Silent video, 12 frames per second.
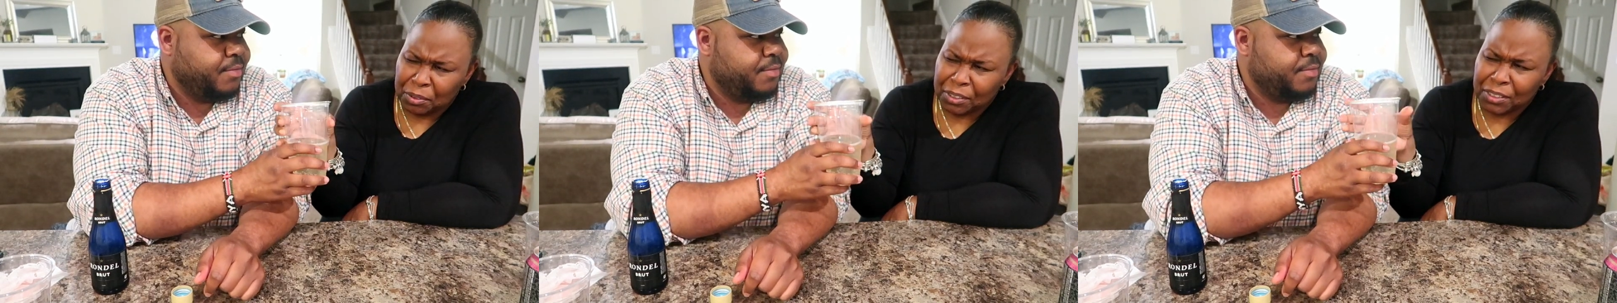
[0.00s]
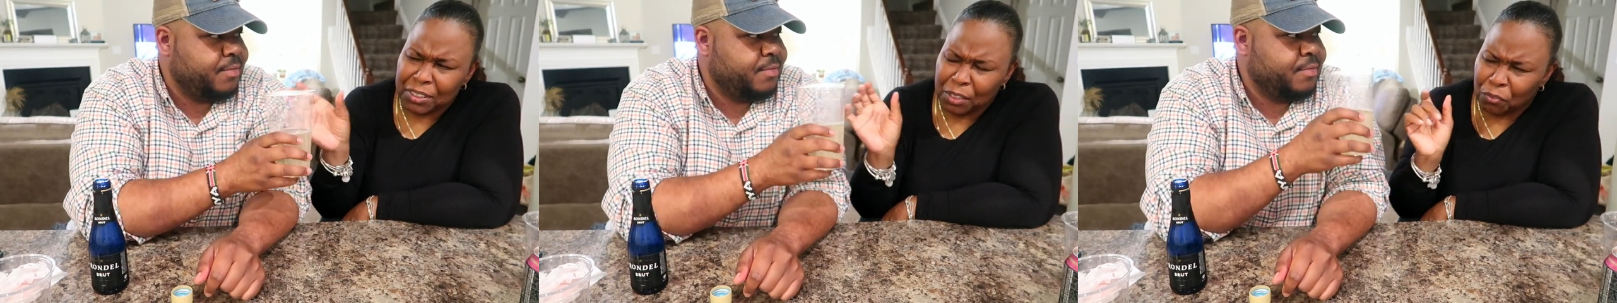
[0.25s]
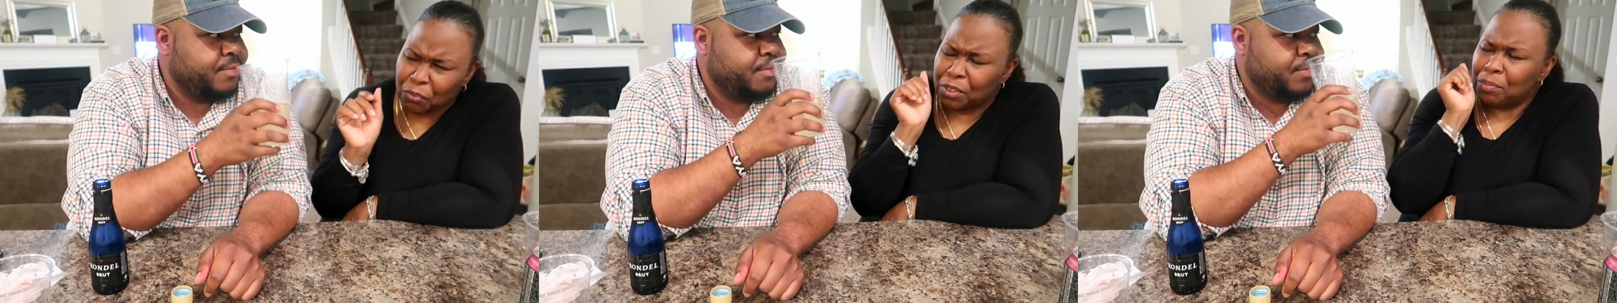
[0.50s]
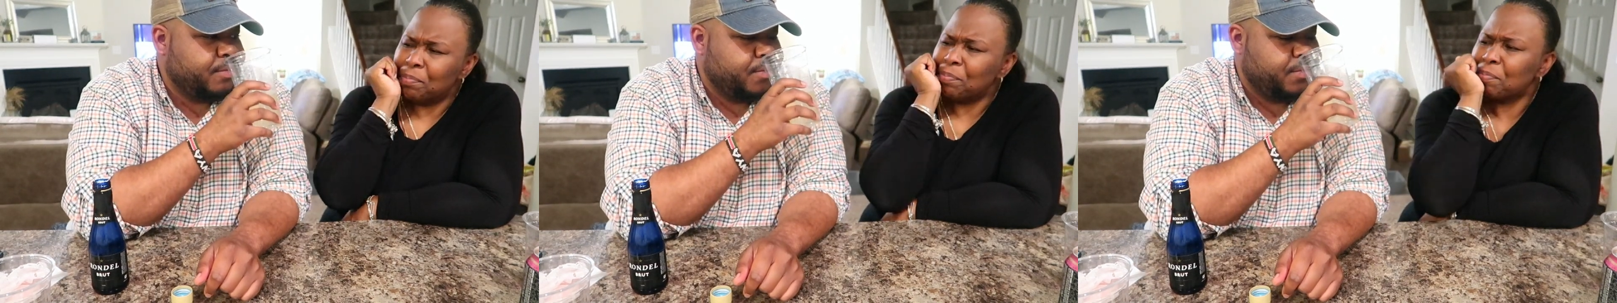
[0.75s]
Speaker 1: It's
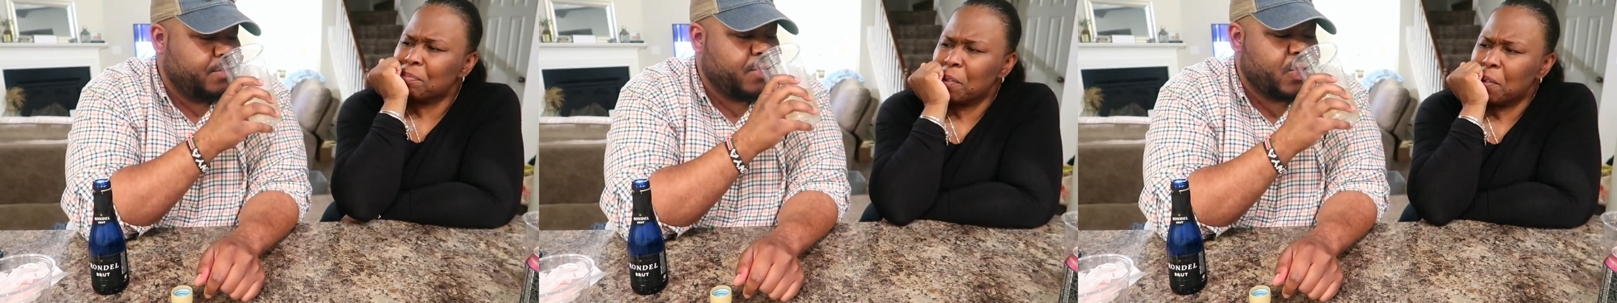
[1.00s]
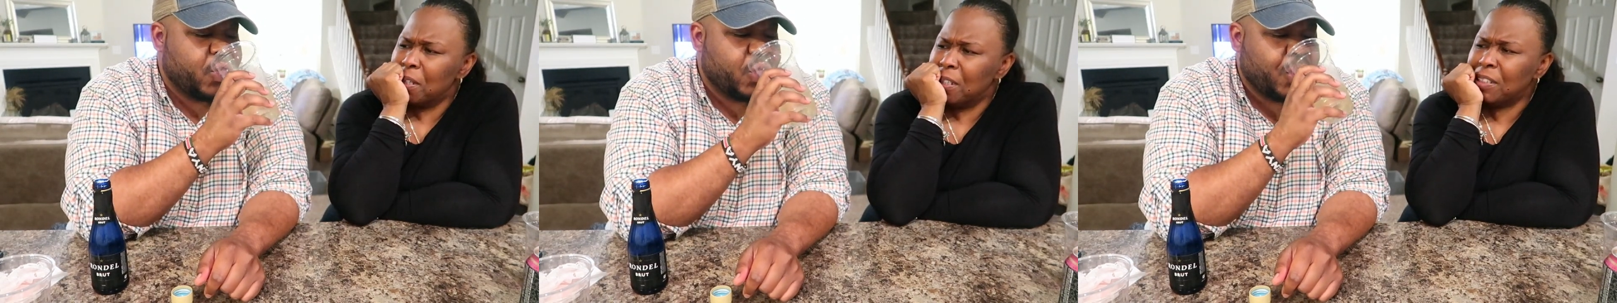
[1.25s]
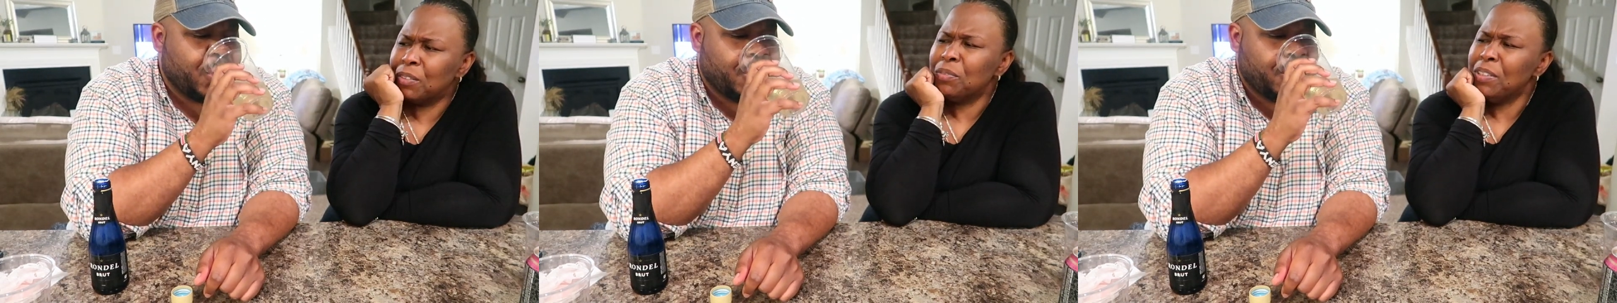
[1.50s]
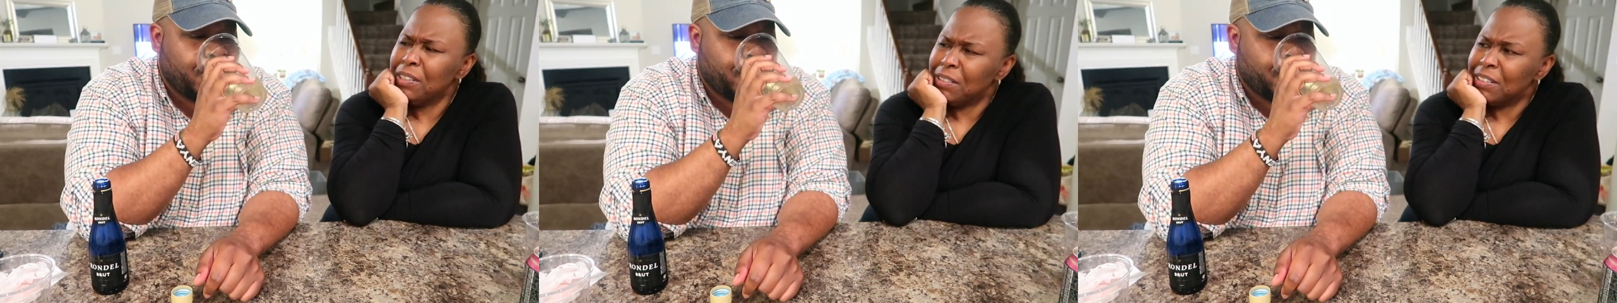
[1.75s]
different. It's
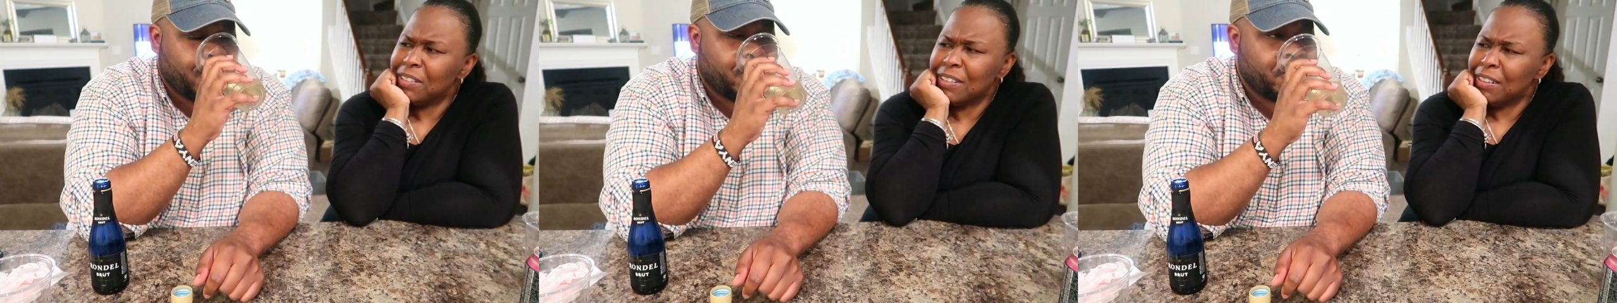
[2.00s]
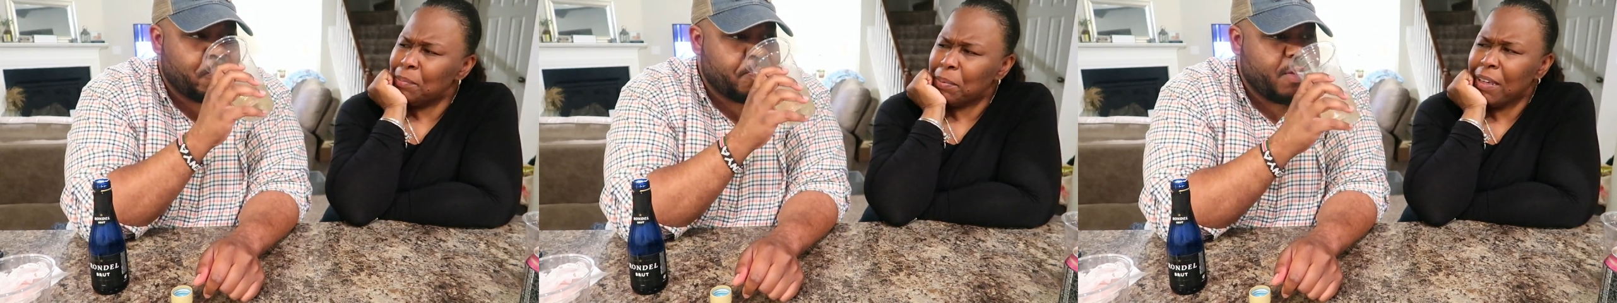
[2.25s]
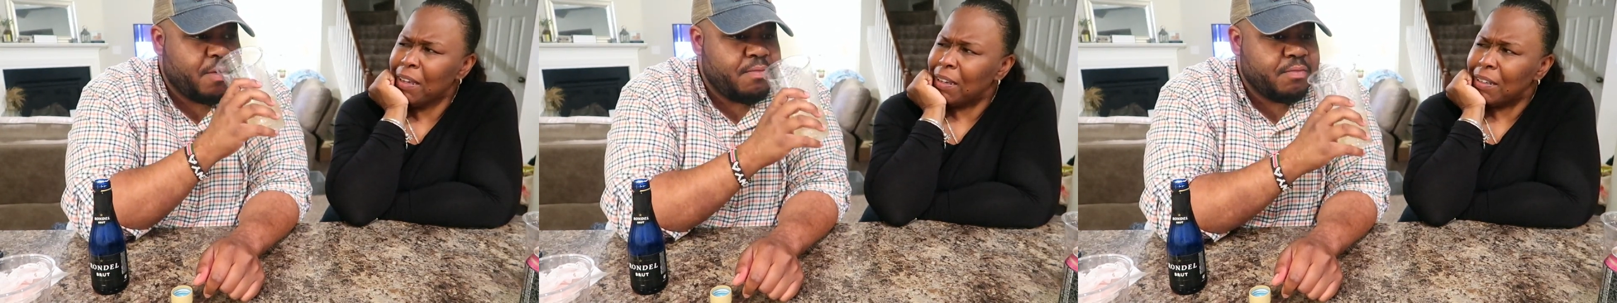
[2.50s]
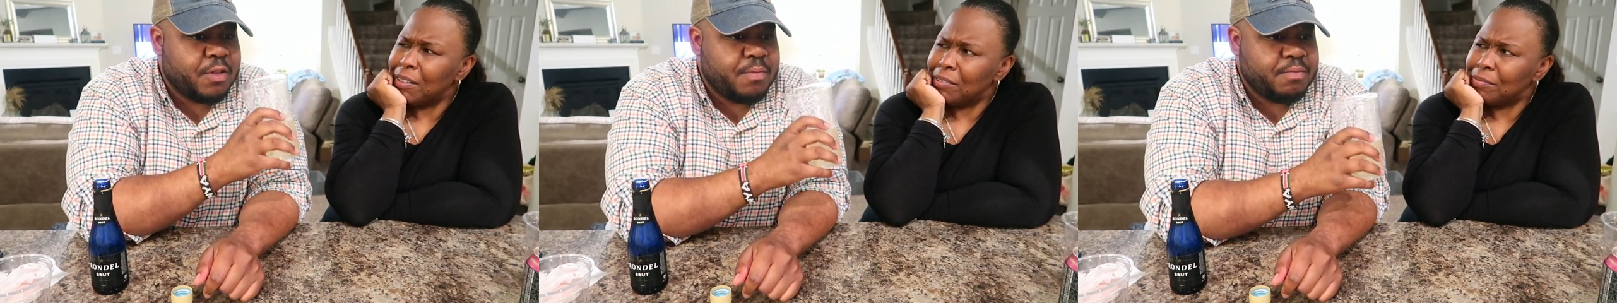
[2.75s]
really it's not
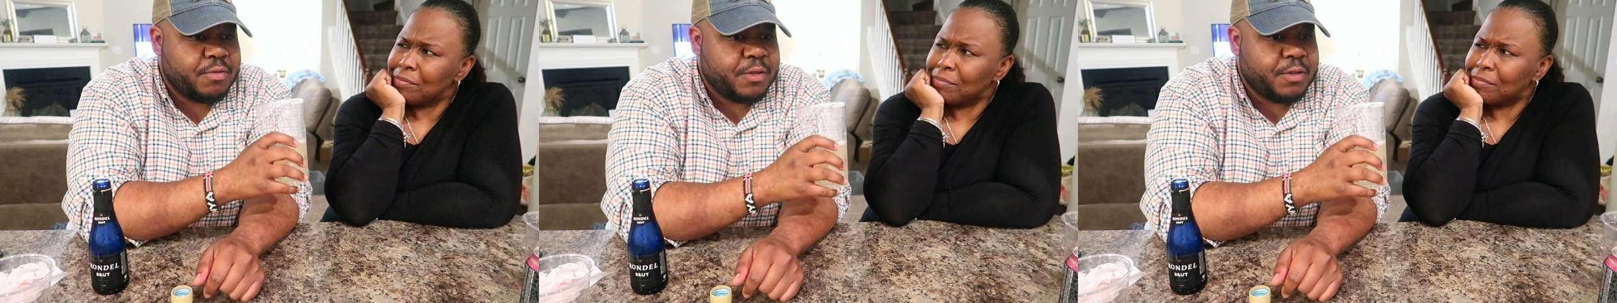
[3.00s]
bad.